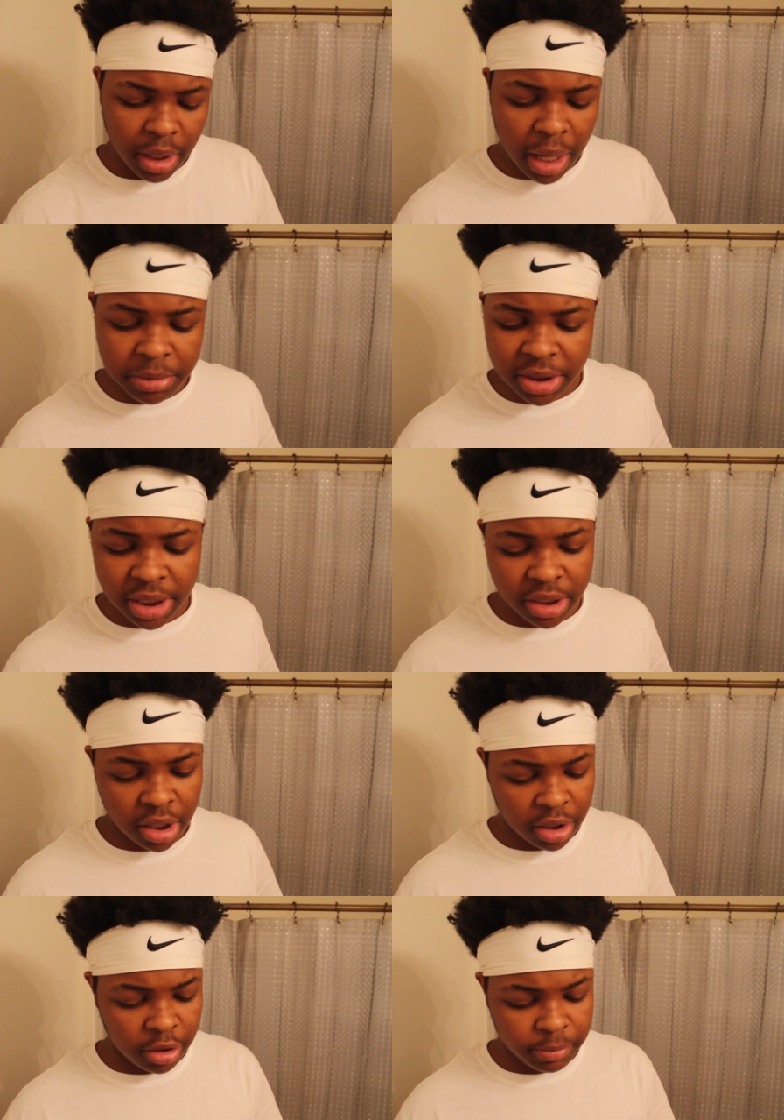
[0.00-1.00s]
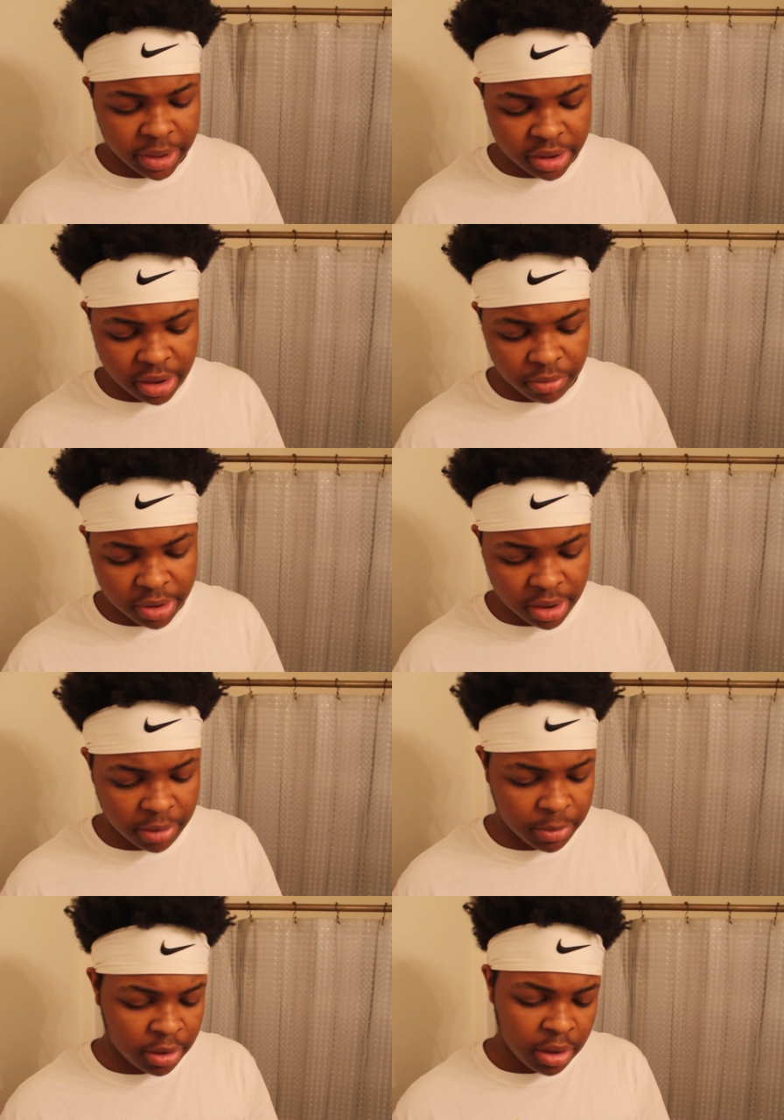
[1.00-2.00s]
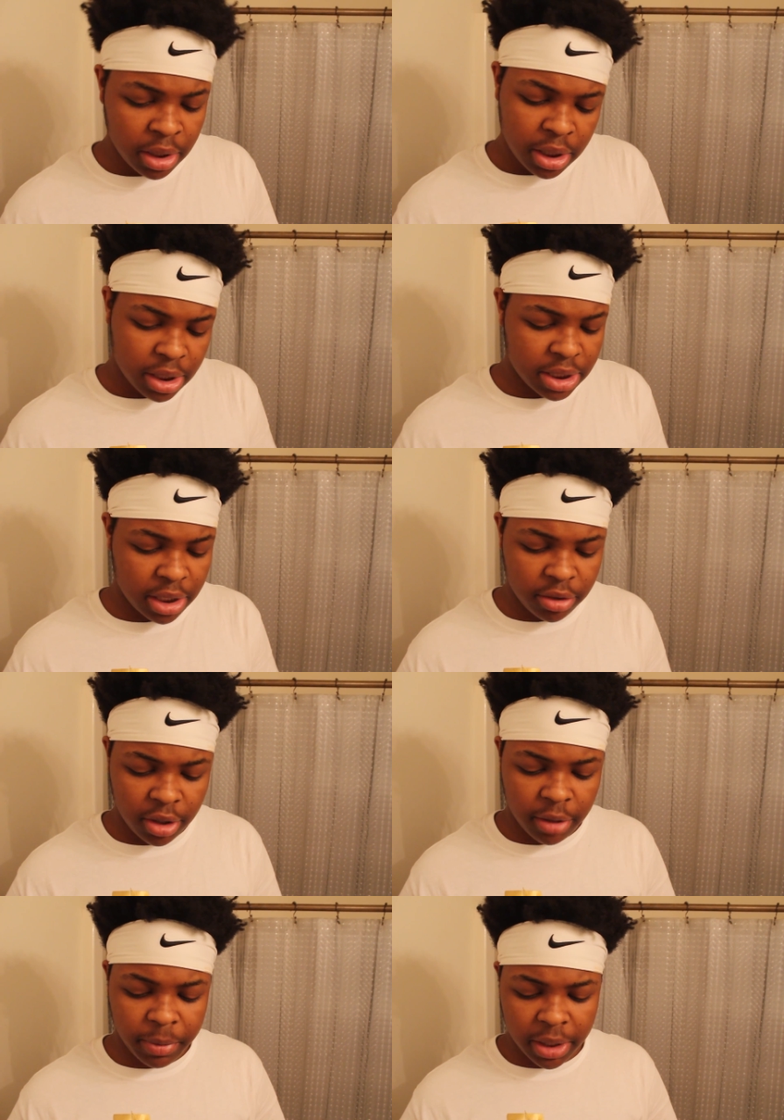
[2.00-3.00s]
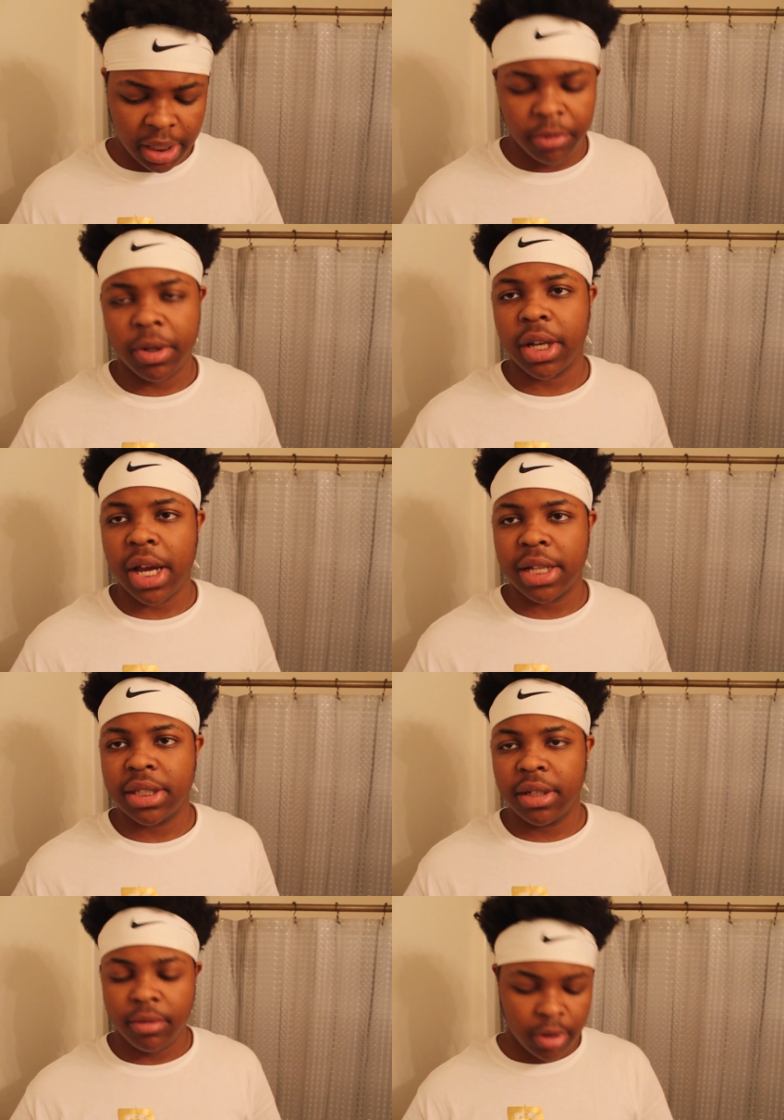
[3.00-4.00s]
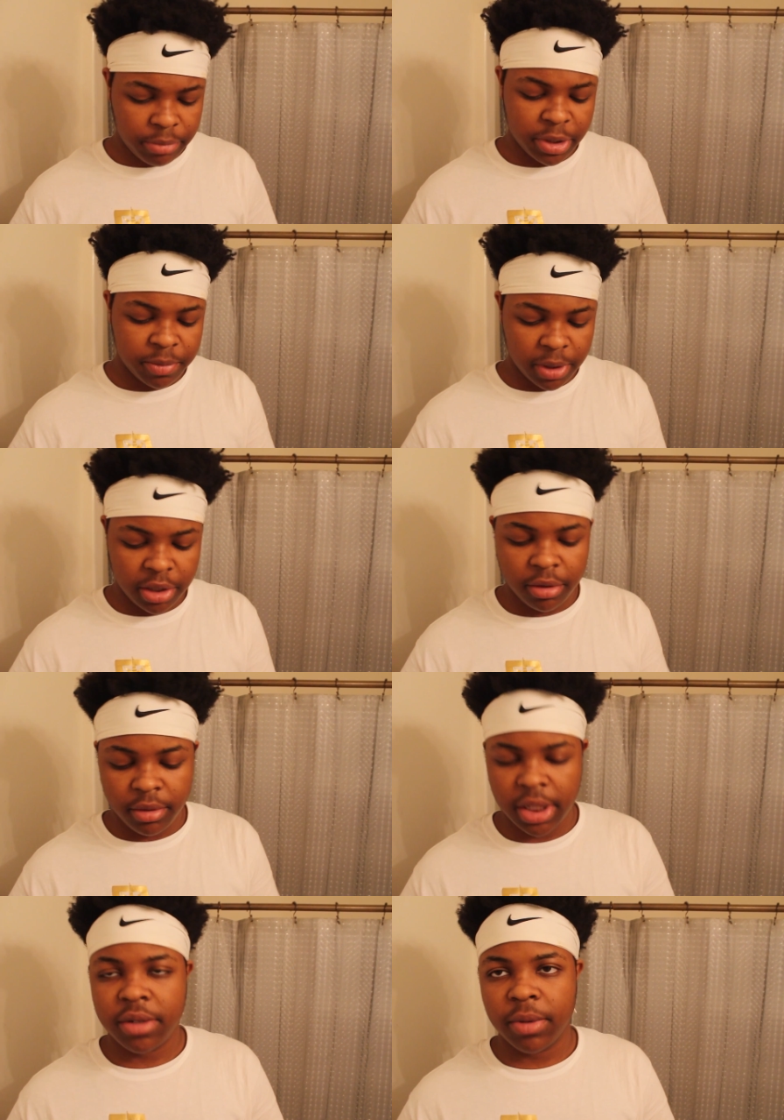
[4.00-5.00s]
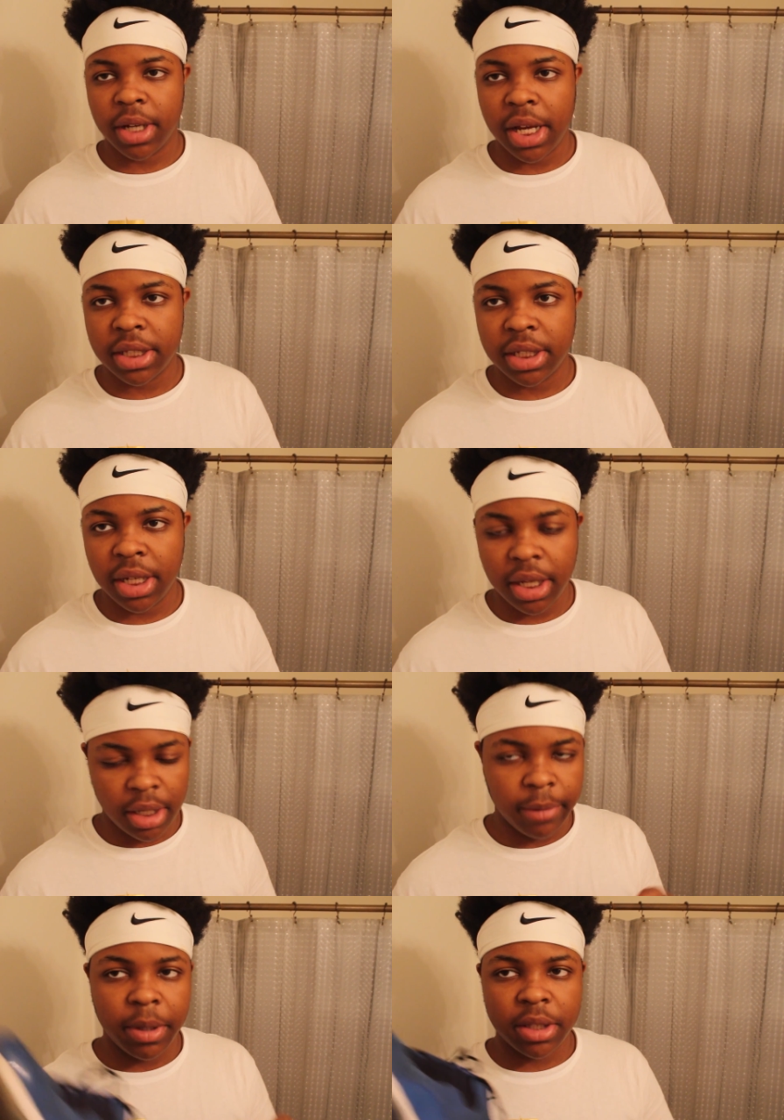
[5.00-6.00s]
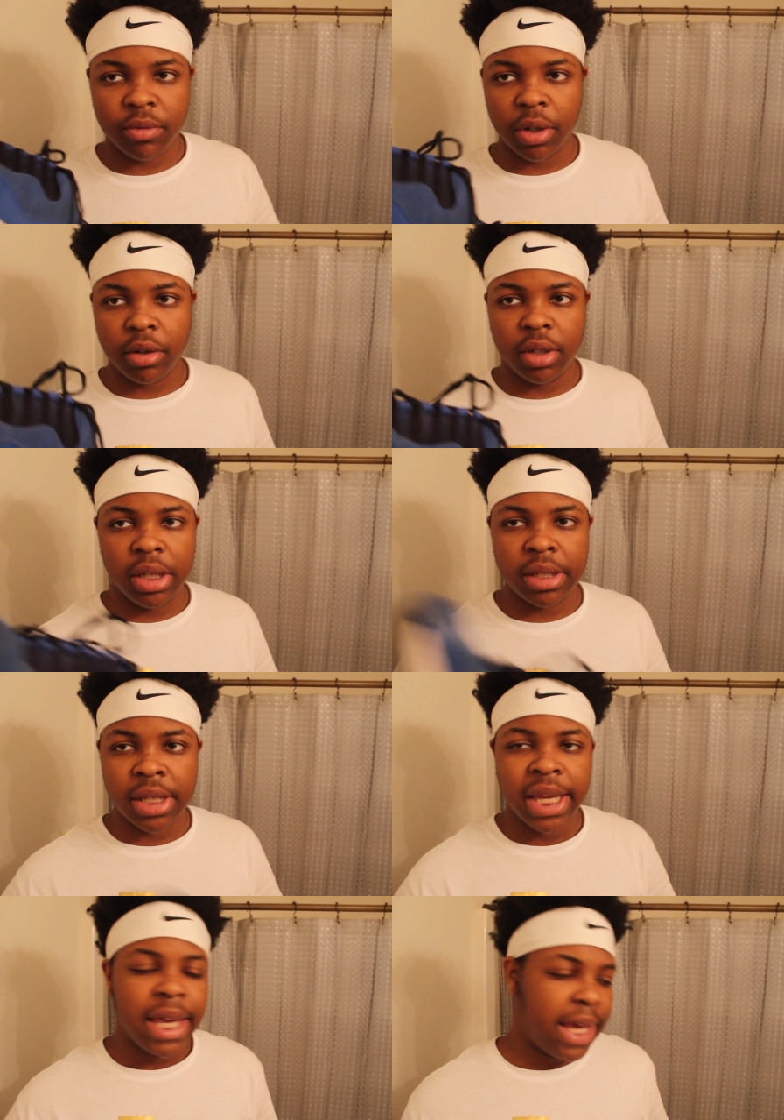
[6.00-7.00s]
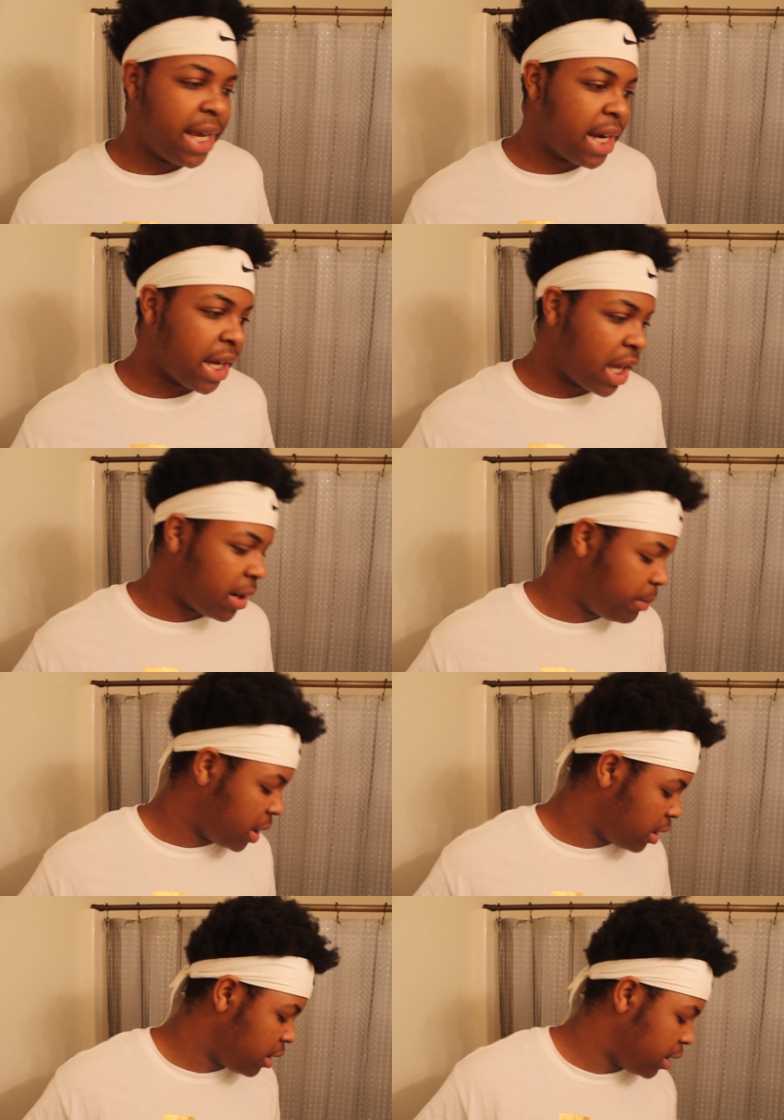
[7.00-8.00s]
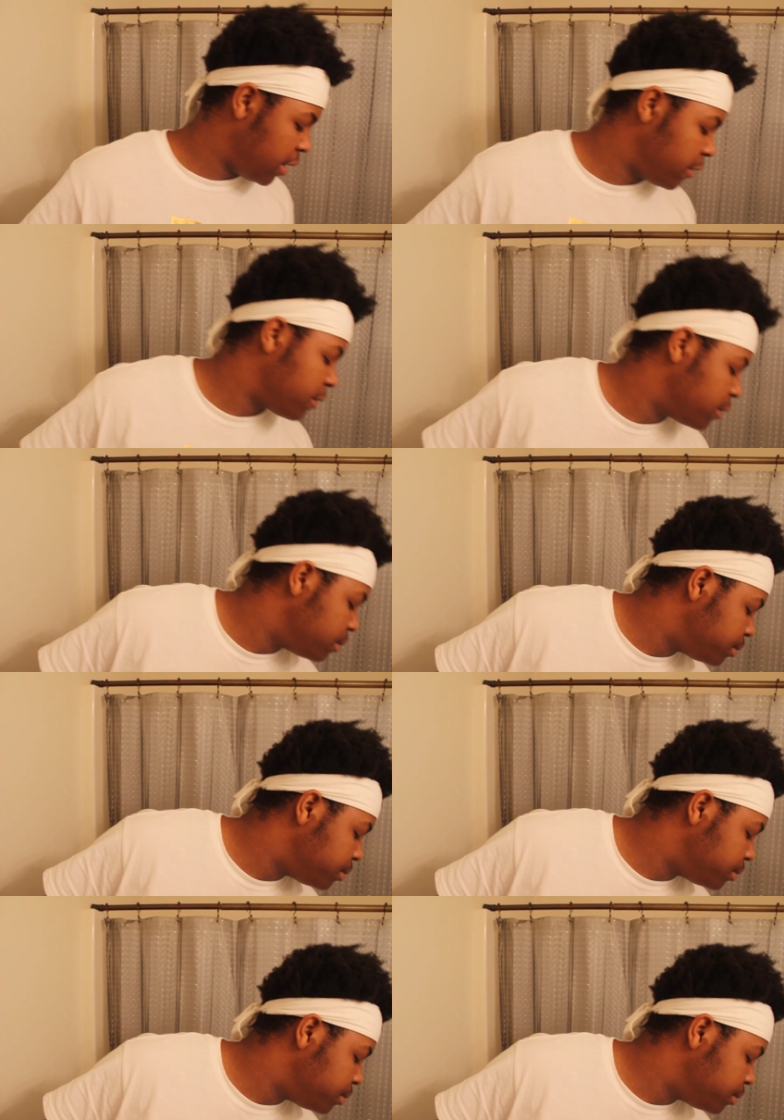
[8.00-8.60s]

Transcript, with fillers: I'm just letting y'all know basically what's coming because I know y'all probably like where the content, well I'm explaining you this where the content at, I'm about to work on these and I got a pair of